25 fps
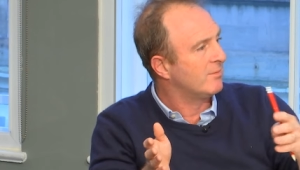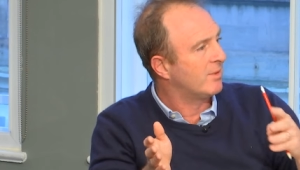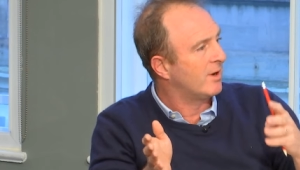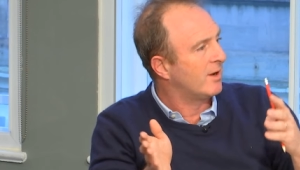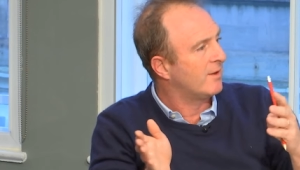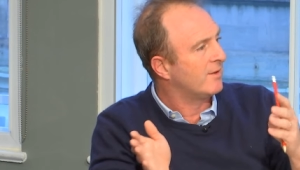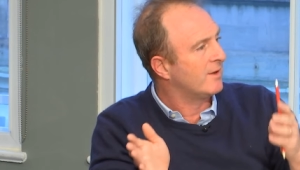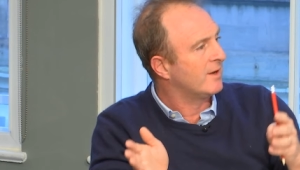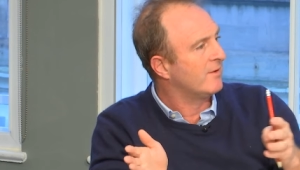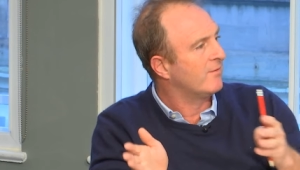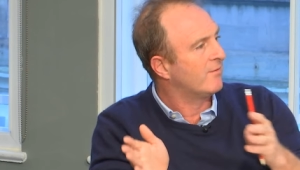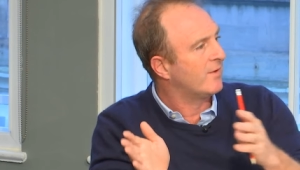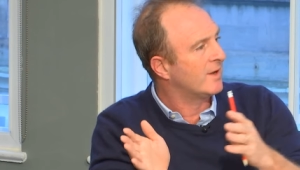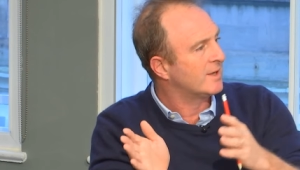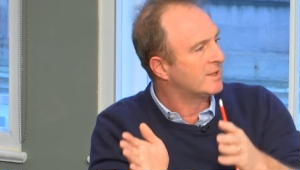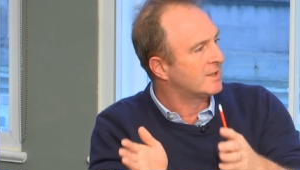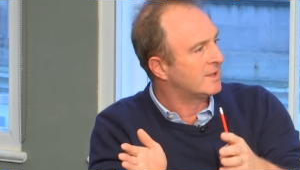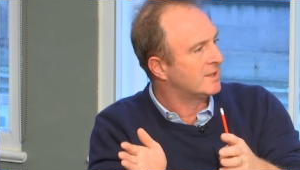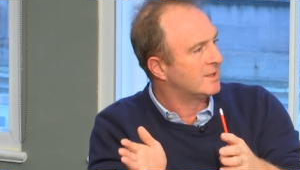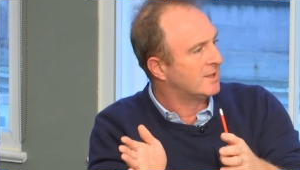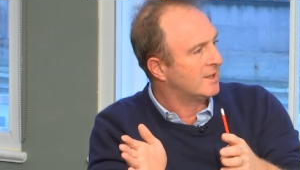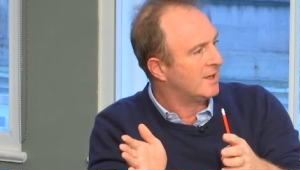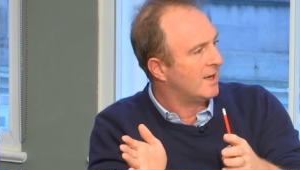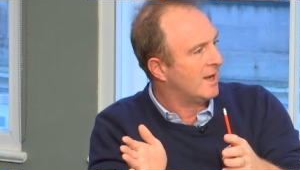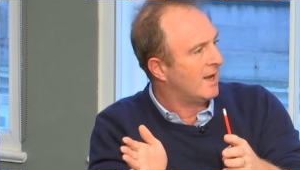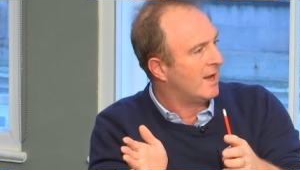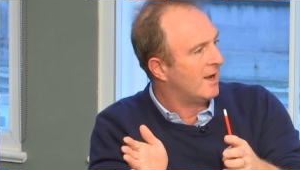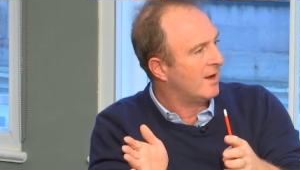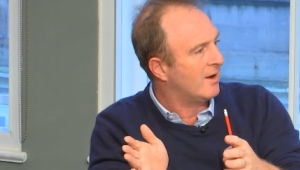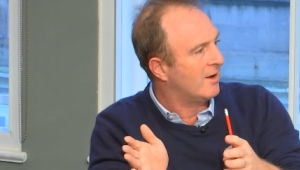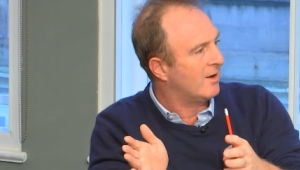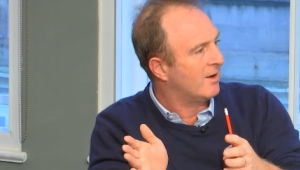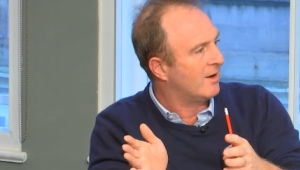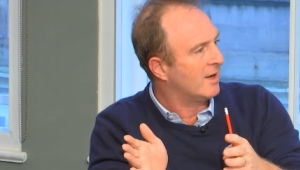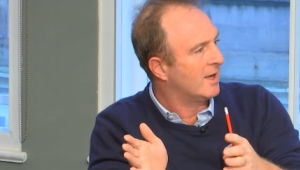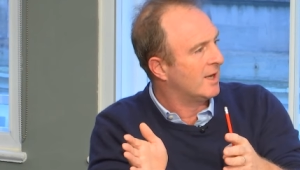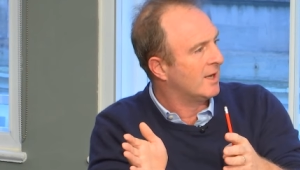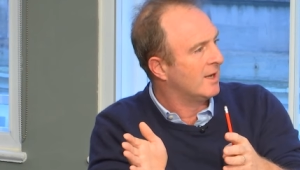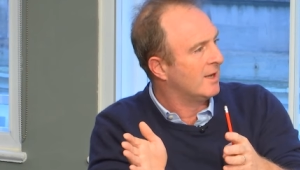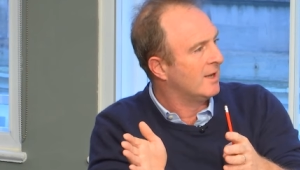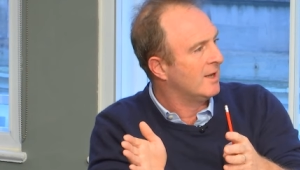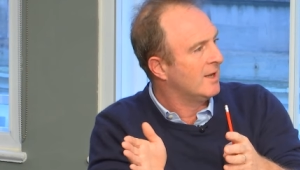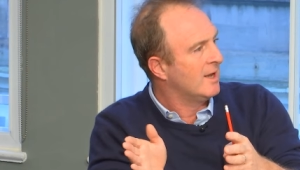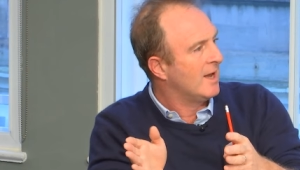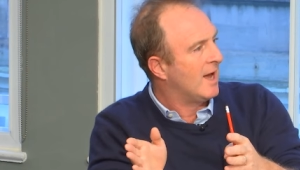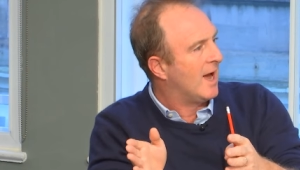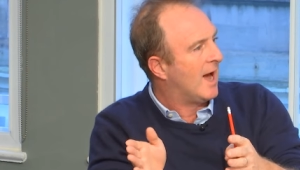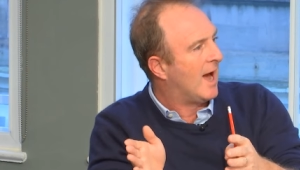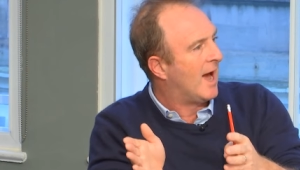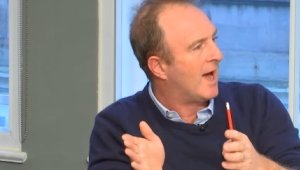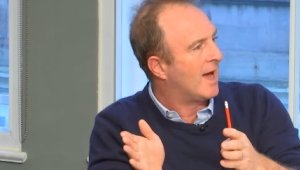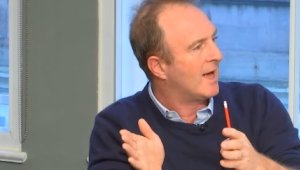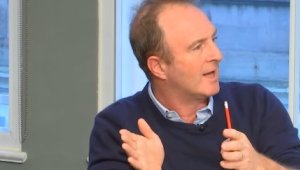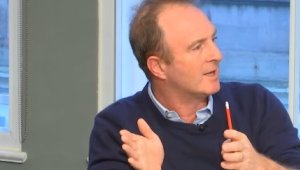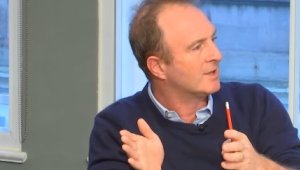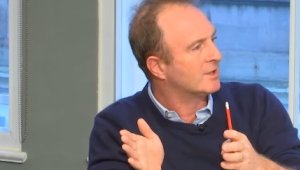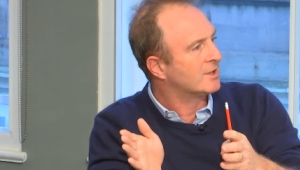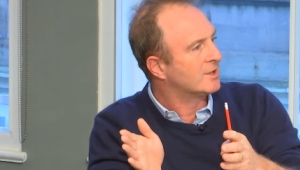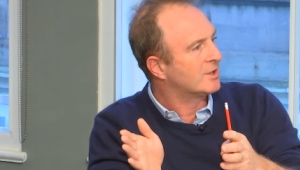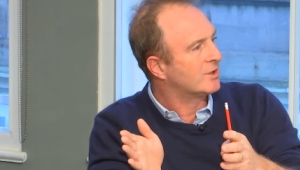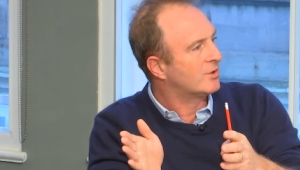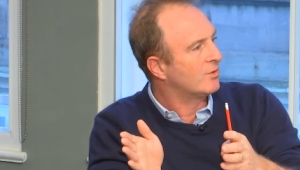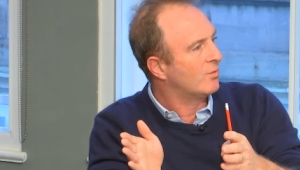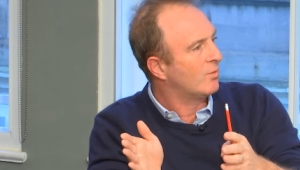by the investors in AI as